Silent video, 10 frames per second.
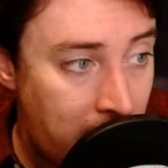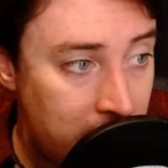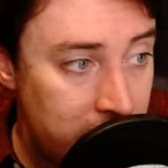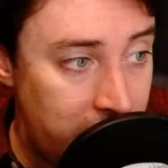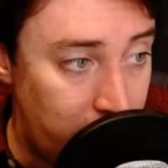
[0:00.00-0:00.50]

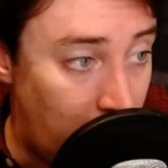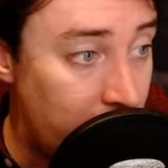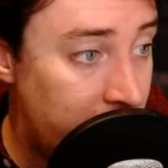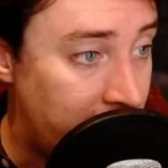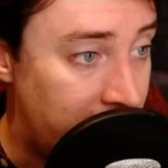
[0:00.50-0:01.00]
She
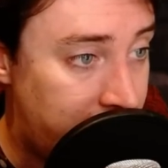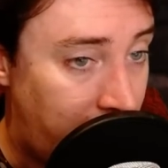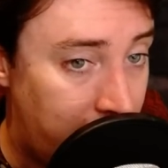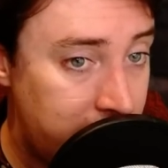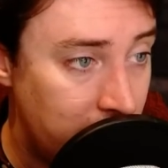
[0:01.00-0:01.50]
rose and
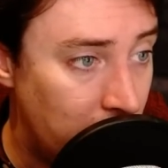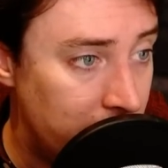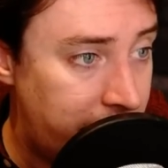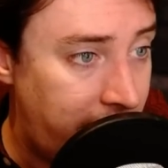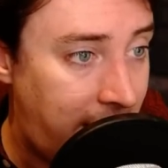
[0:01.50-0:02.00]
turned
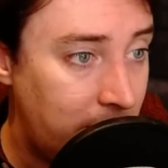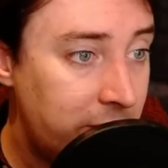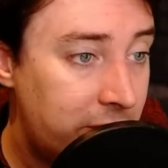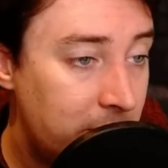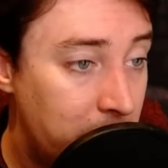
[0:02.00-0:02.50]
towards the
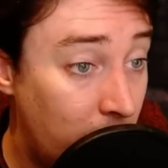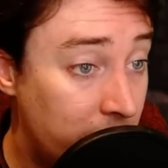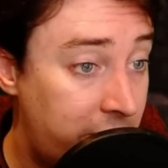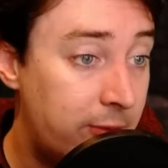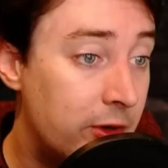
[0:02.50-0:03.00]
house,
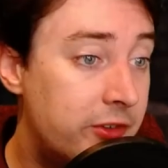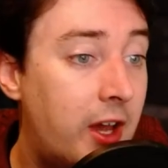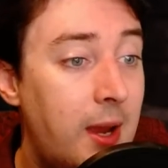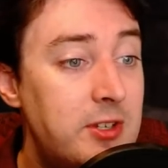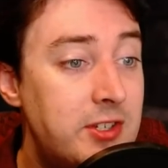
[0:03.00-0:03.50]
pausing for a
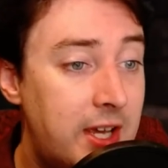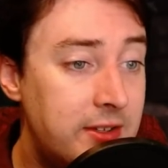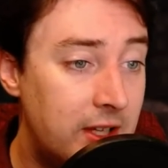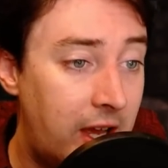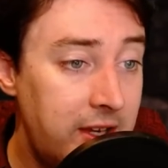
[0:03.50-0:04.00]
time to take
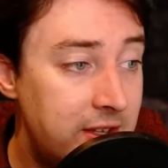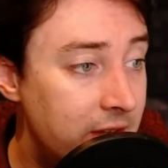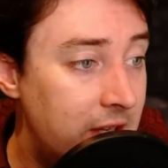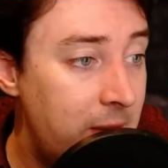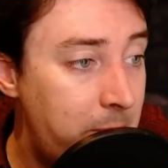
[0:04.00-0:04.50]
delight in the
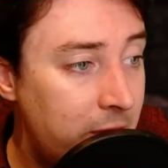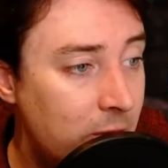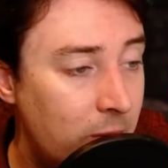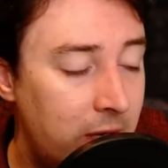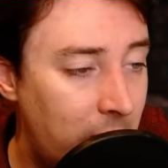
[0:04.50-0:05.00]
limpid
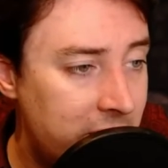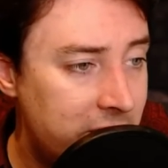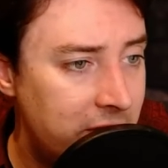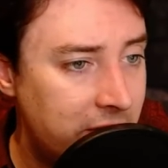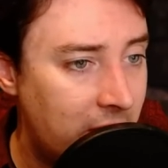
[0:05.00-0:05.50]
green
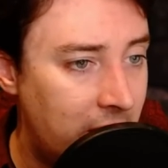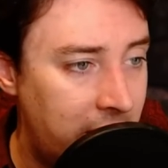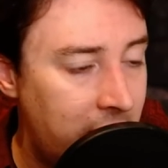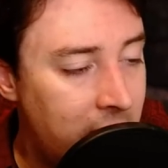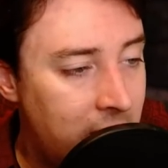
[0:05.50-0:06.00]
western sky.
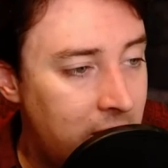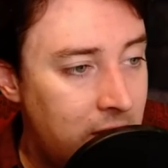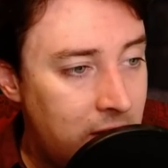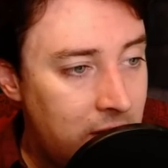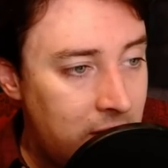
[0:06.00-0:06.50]

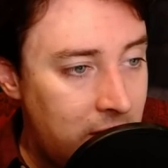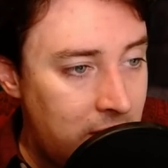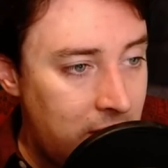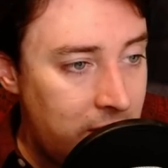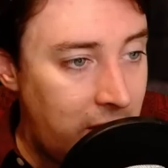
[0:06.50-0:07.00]

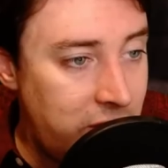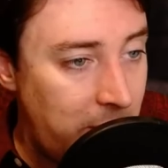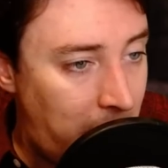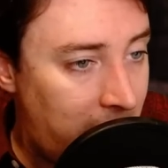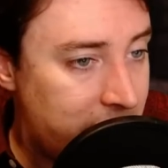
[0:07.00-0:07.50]
Then she
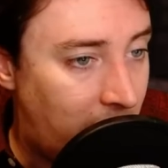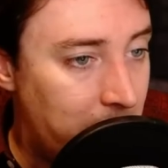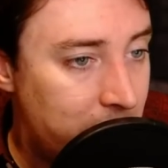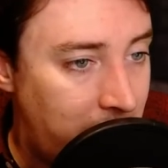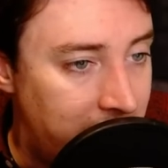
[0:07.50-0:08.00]
passed on
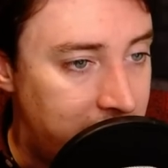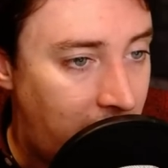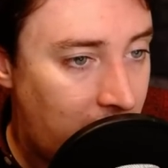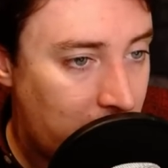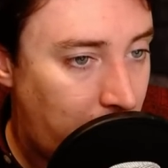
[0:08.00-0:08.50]
between the
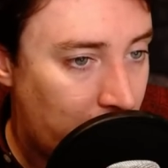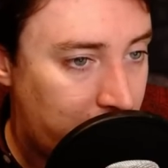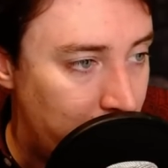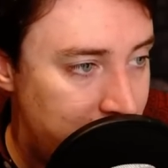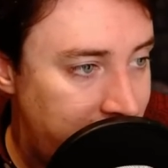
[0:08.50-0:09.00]
dark box
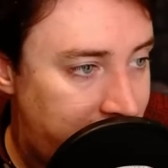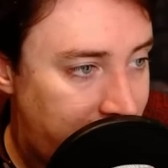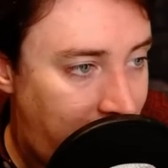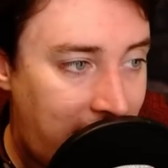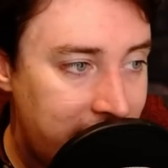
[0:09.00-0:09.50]
bushes,
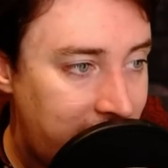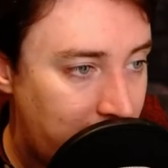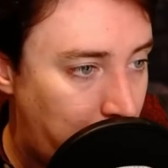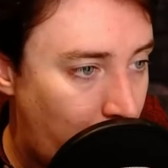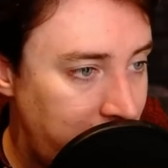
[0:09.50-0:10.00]
and at a
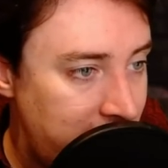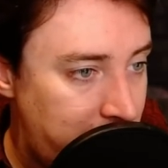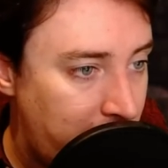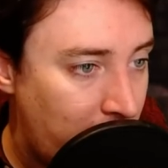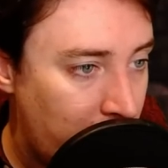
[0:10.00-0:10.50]
point just
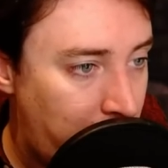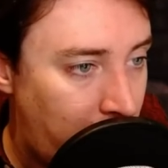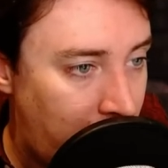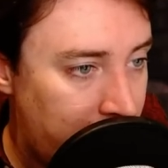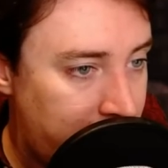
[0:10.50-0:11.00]
before the
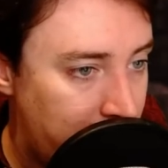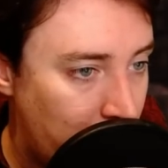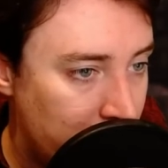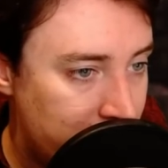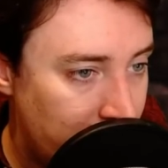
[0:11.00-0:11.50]
path
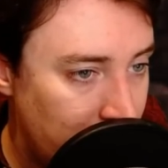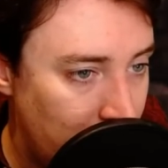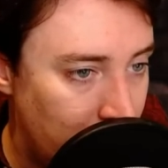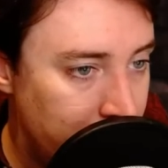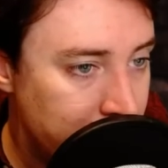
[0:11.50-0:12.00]
debouched on the
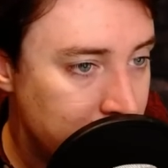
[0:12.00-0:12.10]
lawn,